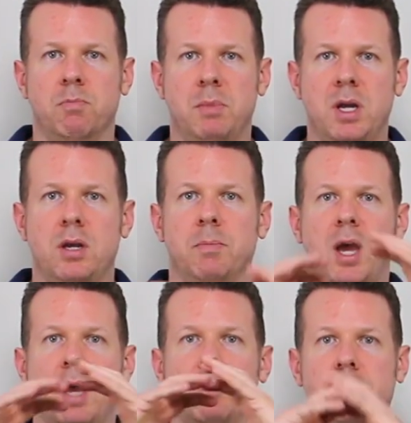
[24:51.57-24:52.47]
medium
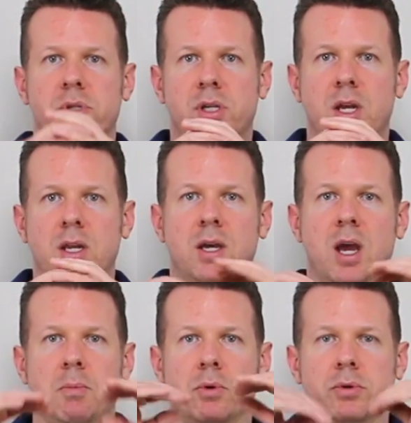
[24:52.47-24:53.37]
cables, skinny
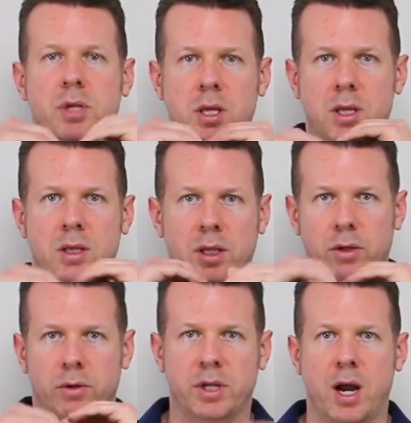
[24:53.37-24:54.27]
cables, and then the
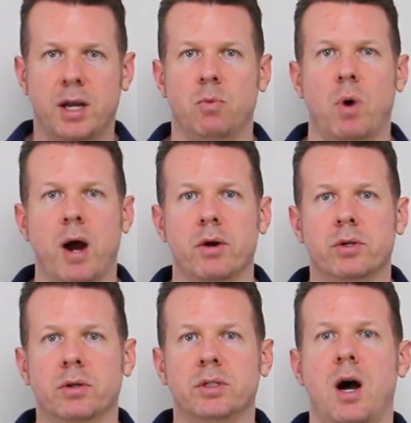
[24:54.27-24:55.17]
little tiny
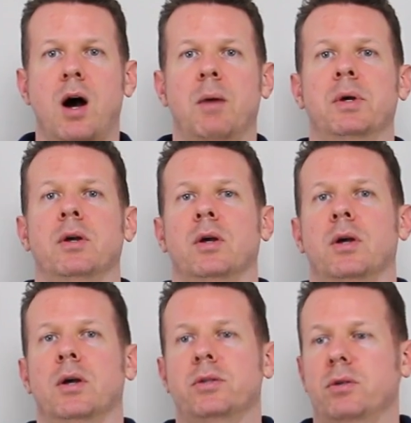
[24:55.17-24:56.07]
wires on top.
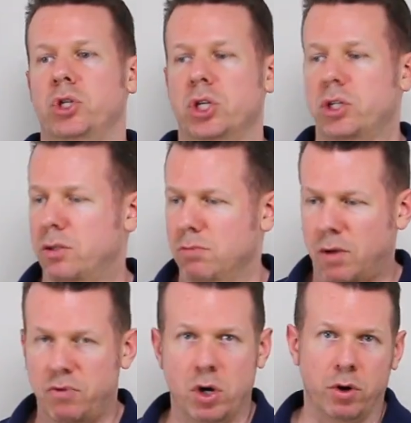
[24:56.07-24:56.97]
So just,
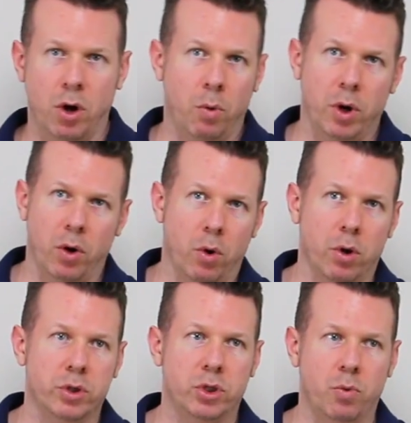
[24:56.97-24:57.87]
if you don't know what
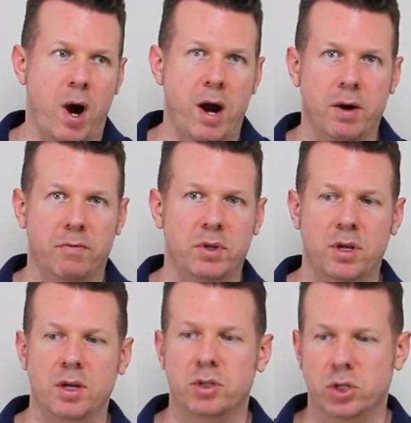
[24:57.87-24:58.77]
order to wire
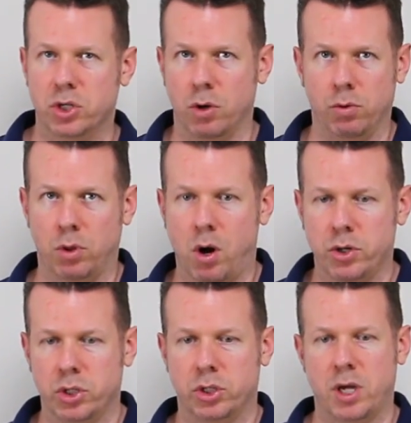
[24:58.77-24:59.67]
everything, just go
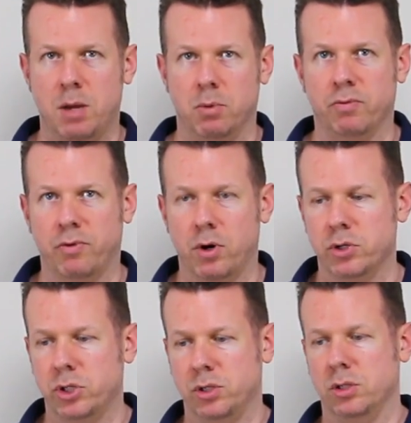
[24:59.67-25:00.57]
largest cable
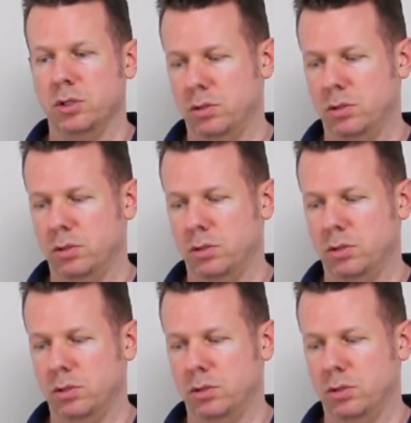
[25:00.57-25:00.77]
first